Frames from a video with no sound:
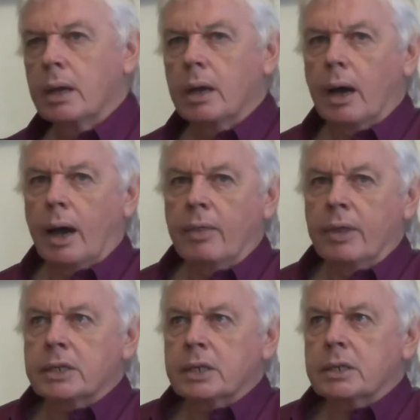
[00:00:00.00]
And
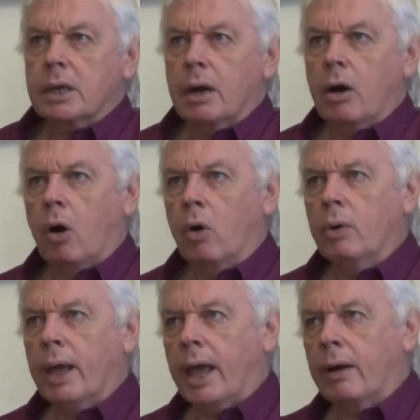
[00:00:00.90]
this is a
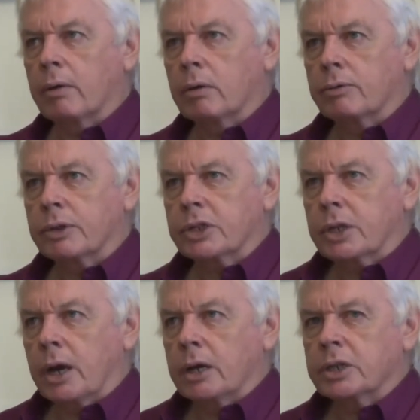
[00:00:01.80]
whole area of
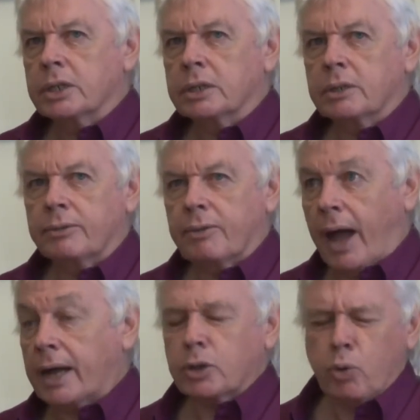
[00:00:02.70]
research into the
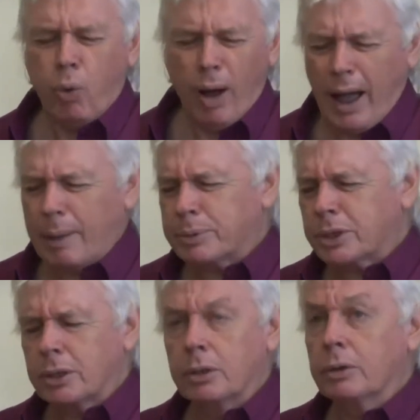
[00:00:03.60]
fact, quite
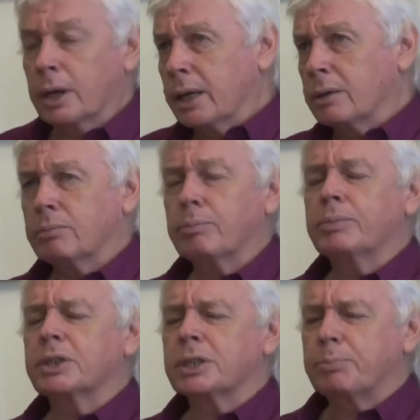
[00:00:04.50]
absolutely
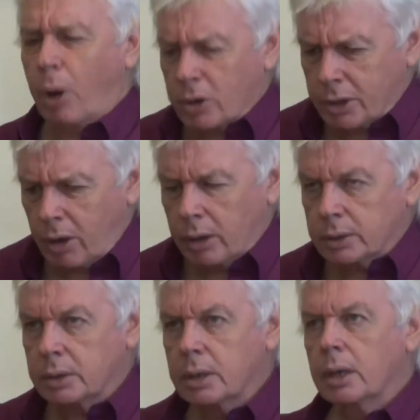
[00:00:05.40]
spot
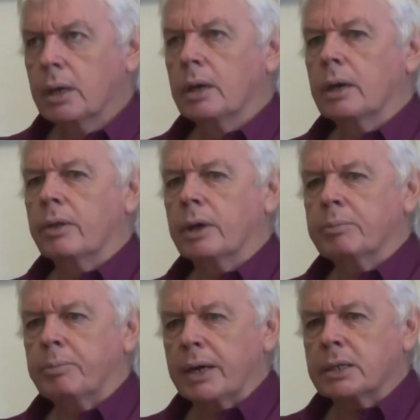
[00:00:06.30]
on,
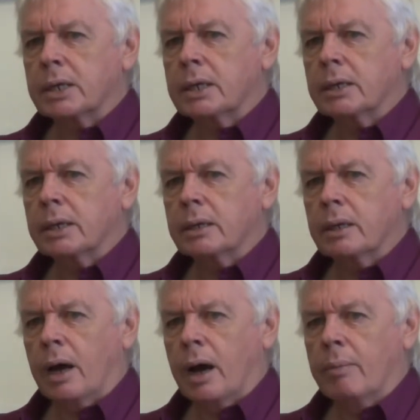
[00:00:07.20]
that basically
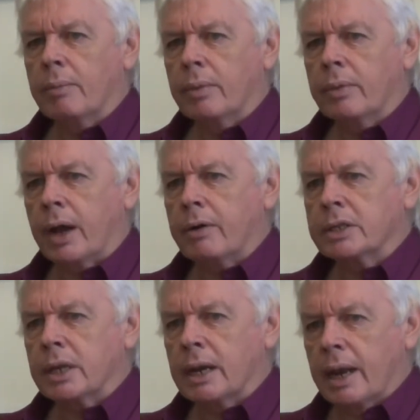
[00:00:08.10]
there
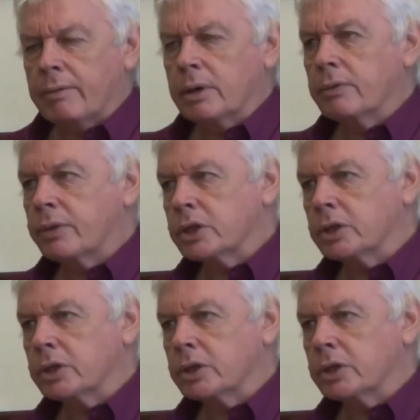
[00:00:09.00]
is a level of this